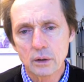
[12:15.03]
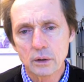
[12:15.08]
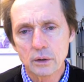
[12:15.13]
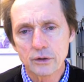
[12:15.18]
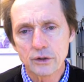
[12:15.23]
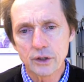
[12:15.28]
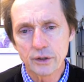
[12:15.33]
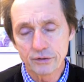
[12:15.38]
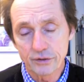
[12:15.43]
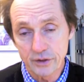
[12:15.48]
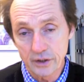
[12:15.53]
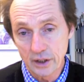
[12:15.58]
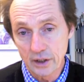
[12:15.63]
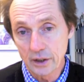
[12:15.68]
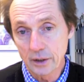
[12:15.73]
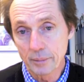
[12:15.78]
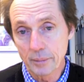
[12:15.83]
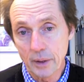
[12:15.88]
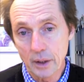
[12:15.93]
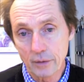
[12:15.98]
Chief
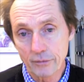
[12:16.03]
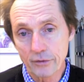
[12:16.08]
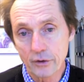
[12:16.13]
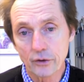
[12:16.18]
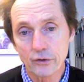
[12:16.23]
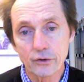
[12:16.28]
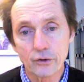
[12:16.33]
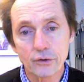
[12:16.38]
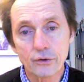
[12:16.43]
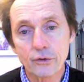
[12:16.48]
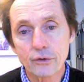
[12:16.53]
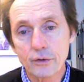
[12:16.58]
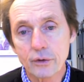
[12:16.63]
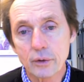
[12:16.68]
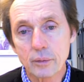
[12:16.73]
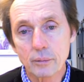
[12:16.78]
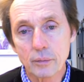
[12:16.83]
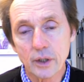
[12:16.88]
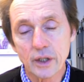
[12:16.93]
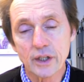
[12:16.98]
Standing Bear versus
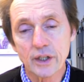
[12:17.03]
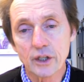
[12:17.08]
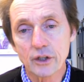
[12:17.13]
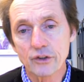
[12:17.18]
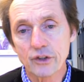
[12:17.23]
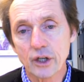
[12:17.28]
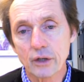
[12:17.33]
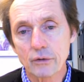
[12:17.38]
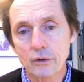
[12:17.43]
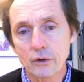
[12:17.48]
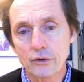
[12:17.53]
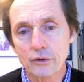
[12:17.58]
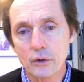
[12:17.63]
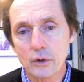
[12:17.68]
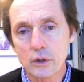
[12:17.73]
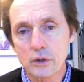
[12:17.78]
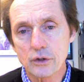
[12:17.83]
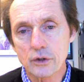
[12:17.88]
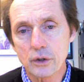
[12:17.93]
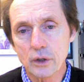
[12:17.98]
Brigadier General
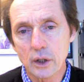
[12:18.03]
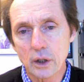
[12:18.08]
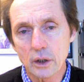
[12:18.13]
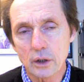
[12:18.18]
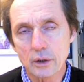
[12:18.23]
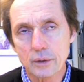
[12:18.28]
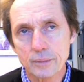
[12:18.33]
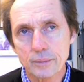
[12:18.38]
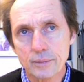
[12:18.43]
George Crook.